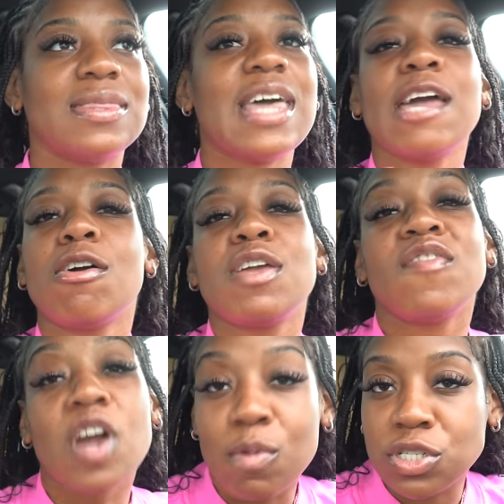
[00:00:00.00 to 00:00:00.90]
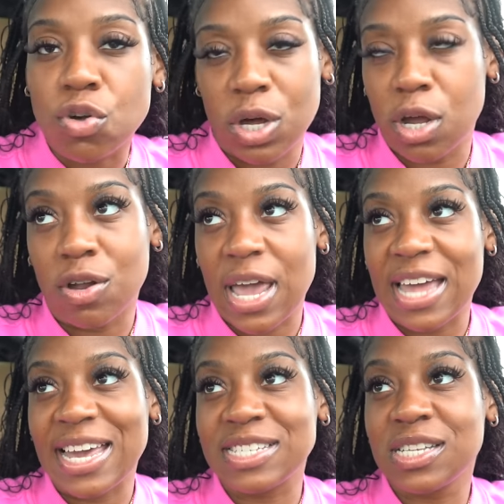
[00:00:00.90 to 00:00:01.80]
they don't even know what's going on
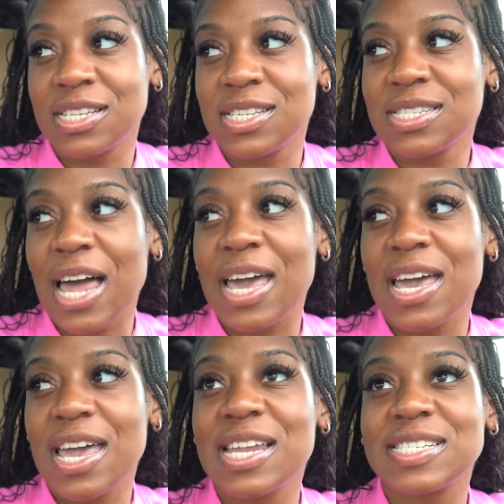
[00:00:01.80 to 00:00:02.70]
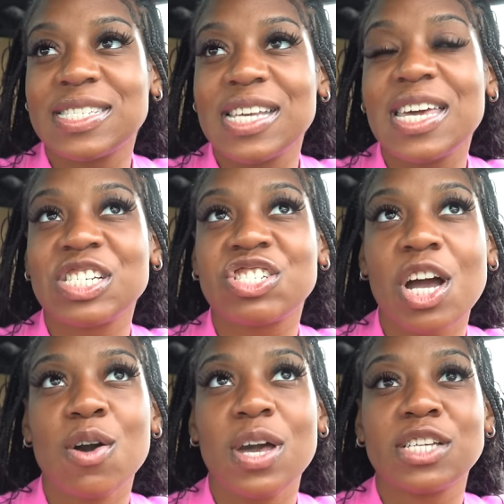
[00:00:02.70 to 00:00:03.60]
that day because it's like it'll it'll
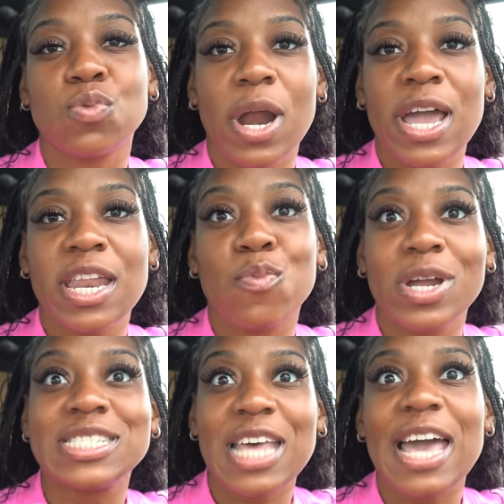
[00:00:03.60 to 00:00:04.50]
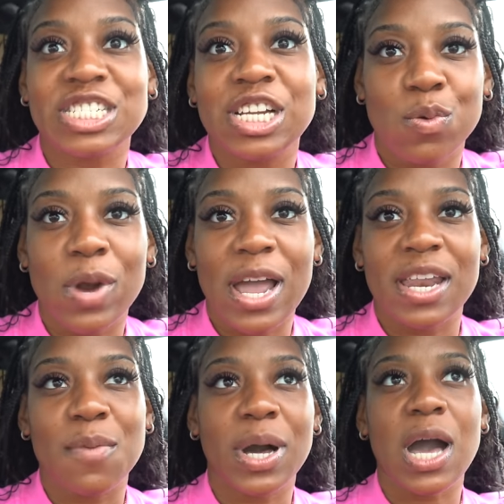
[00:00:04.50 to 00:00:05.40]
show it's raining when it's actually
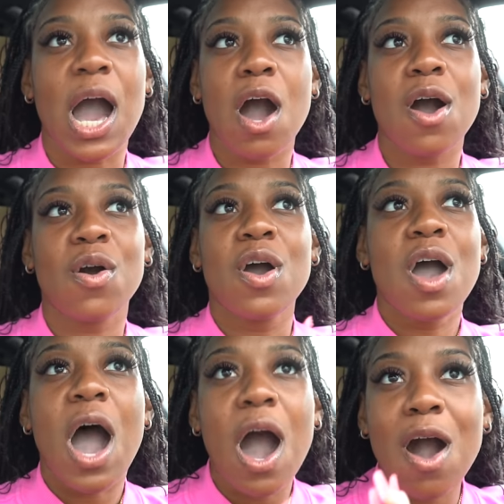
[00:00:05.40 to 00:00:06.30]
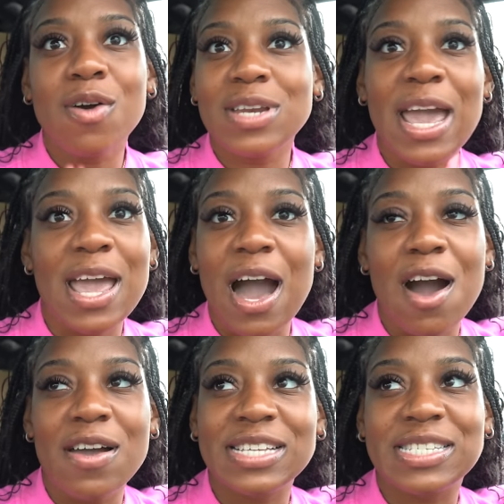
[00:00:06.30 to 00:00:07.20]
raining, but all all day and
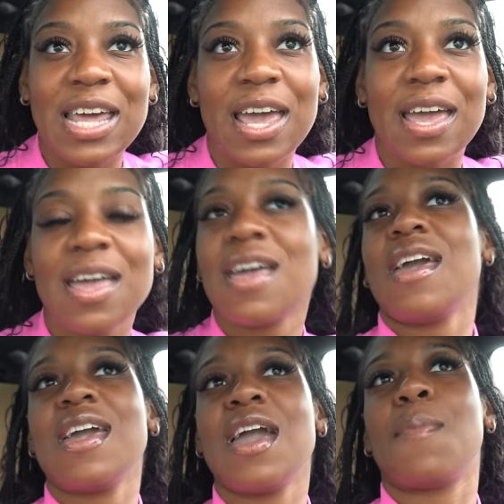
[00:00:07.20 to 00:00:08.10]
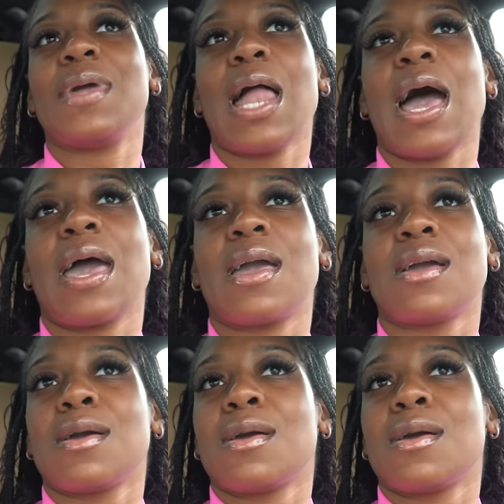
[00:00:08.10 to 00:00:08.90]
all yesterday it'll be like